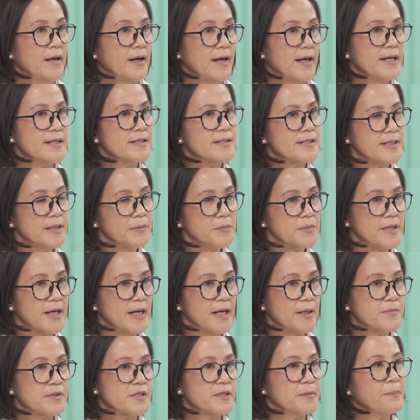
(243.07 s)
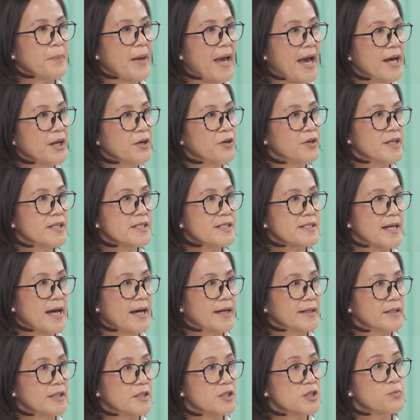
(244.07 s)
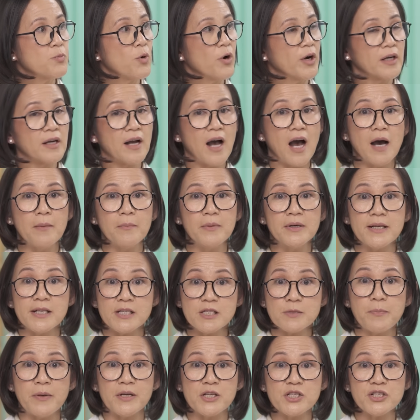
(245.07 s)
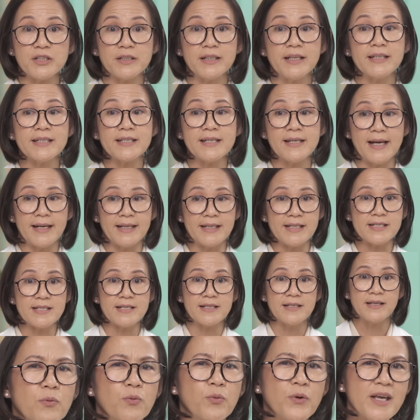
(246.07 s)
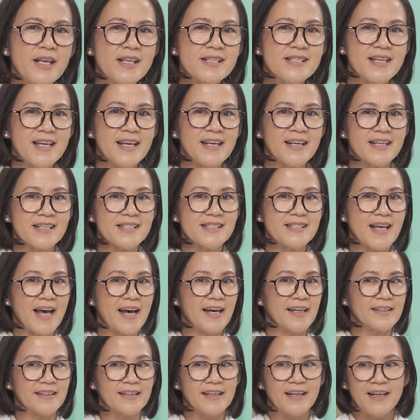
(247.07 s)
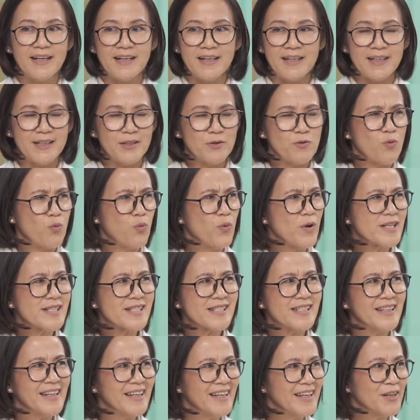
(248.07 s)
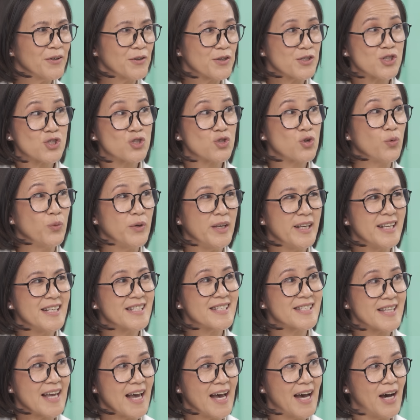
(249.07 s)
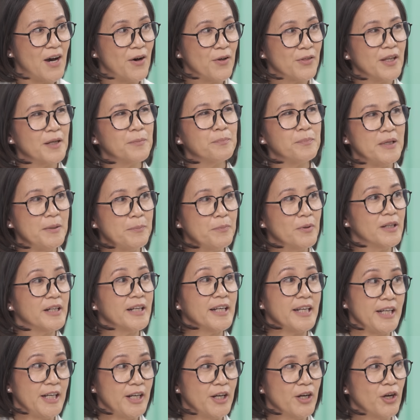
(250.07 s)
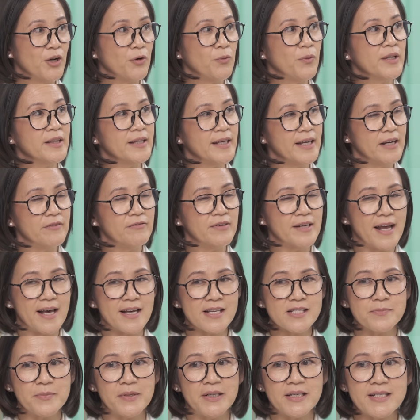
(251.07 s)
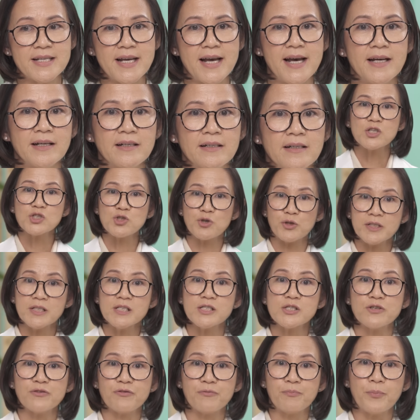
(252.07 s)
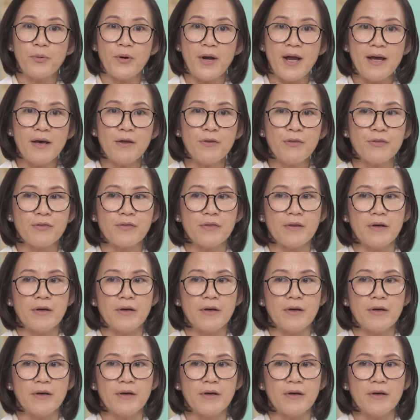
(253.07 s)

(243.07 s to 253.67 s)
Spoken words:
And sometimes the pattern is that it's more common, especially at night. Wheezing is that whistling or squeaky sound that people hear when they have an asthma attack. Shortness of breath,